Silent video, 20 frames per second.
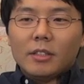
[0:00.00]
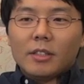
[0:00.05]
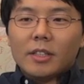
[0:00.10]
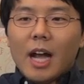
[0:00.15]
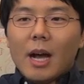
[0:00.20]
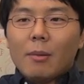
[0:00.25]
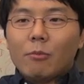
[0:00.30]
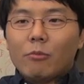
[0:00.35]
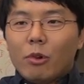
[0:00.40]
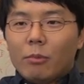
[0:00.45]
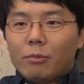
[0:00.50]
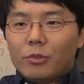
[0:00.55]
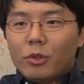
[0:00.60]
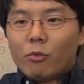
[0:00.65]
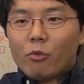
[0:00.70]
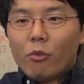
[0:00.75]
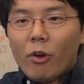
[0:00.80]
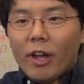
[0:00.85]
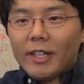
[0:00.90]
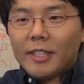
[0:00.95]
top of the
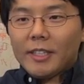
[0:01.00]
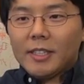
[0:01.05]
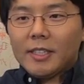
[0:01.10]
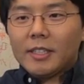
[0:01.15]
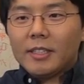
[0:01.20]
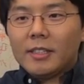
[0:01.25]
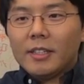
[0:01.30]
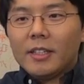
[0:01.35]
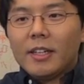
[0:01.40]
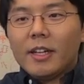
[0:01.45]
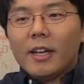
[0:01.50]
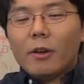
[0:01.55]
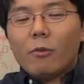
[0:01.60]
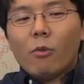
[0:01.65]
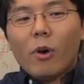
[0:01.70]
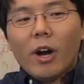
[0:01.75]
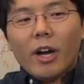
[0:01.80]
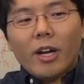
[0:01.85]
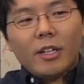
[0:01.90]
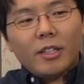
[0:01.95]
racks,
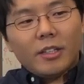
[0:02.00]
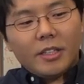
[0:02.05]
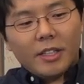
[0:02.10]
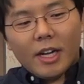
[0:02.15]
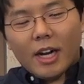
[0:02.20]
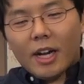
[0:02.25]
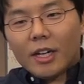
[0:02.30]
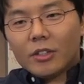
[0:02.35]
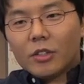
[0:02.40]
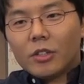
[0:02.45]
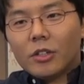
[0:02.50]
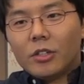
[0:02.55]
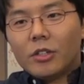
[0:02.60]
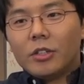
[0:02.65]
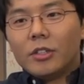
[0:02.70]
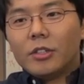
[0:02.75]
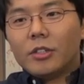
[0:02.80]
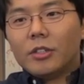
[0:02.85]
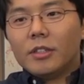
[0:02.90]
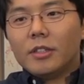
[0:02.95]
while the other
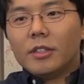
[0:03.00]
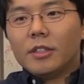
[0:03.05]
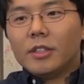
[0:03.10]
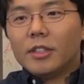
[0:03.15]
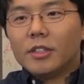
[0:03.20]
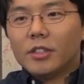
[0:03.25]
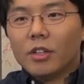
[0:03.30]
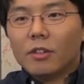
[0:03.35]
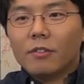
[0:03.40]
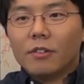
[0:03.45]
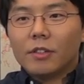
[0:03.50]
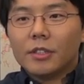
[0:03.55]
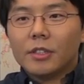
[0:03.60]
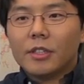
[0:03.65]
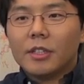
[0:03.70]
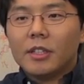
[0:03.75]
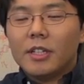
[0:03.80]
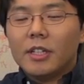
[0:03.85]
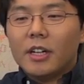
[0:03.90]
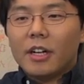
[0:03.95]

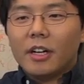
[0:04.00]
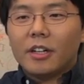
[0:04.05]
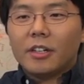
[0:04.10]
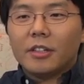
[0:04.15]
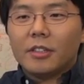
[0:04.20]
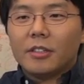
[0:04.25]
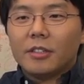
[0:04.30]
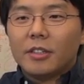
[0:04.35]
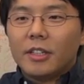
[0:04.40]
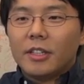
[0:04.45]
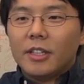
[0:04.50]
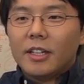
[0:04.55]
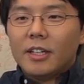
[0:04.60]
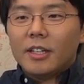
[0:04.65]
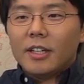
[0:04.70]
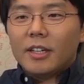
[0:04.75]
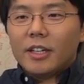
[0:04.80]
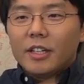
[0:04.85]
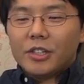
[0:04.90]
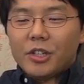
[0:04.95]
servers are
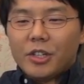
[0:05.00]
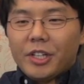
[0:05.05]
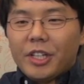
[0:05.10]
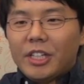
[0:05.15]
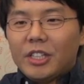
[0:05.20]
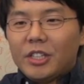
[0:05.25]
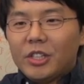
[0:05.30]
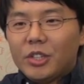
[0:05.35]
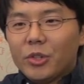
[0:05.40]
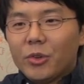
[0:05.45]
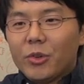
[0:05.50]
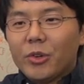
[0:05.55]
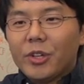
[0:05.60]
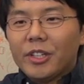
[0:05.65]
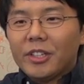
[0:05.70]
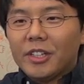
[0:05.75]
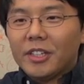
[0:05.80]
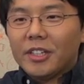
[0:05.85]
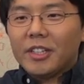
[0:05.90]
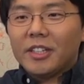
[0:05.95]
actually
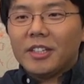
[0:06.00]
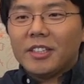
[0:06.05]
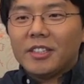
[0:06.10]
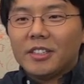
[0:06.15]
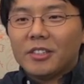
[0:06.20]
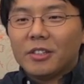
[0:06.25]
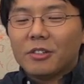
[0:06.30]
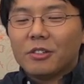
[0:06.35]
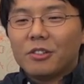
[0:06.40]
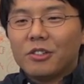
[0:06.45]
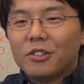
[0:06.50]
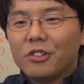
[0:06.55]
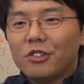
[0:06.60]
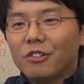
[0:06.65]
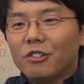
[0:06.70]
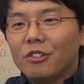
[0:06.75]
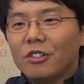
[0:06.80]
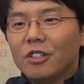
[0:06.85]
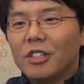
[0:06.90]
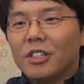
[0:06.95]
enjoying the
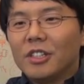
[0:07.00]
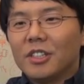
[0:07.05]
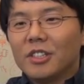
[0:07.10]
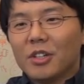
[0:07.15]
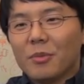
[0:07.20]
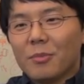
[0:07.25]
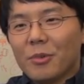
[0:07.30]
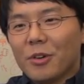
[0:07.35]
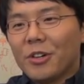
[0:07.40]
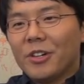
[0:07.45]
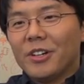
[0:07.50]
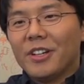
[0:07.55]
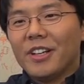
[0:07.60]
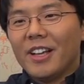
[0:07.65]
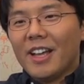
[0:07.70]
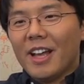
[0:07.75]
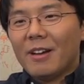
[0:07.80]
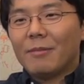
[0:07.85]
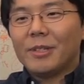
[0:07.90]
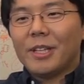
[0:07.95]
cool summer
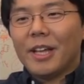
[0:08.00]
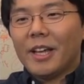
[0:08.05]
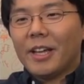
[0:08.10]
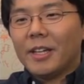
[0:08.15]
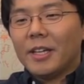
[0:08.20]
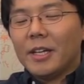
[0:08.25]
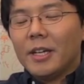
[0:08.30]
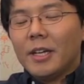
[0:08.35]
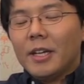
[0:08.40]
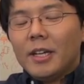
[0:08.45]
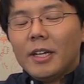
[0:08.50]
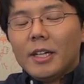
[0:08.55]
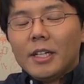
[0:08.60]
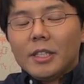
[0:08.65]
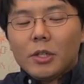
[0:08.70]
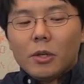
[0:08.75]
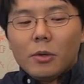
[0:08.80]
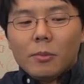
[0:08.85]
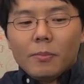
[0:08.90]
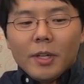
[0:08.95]
every day.
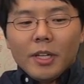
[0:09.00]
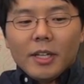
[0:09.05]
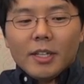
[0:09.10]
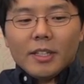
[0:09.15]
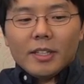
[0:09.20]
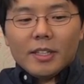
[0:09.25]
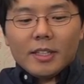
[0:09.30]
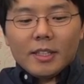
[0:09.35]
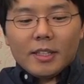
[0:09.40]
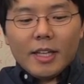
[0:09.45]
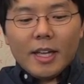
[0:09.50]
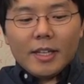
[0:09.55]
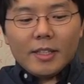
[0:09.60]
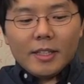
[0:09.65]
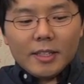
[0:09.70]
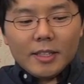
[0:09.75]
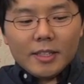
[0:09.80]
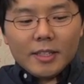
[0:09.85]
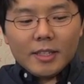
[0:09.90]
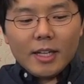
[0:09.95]
So that
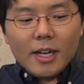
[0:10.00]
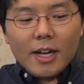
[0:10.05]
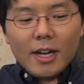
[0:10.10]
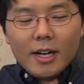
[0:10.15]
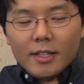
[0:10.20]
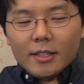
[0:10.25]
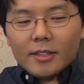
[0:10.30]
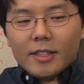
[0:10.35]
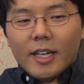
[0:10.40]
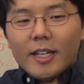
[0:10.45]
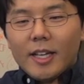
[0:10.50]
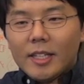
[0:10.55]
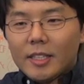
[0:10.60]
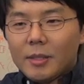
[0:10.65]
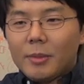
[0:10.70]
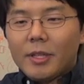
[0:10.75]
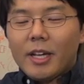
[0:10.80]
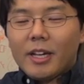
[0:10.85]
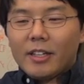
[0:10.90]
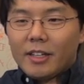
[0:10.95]

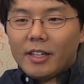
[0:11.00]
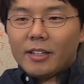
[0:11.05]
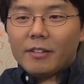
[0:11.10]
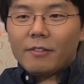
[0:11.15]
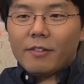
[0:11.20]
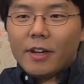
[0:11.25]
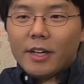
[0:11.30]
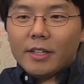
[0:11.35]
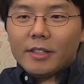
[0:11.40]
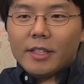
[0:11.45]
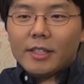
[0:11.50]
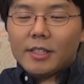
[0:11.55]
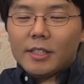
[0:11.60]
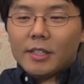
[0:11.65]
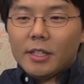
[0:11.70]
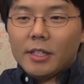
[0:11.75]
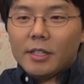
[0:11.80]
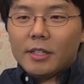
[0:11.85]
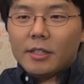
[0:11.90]
has been identified as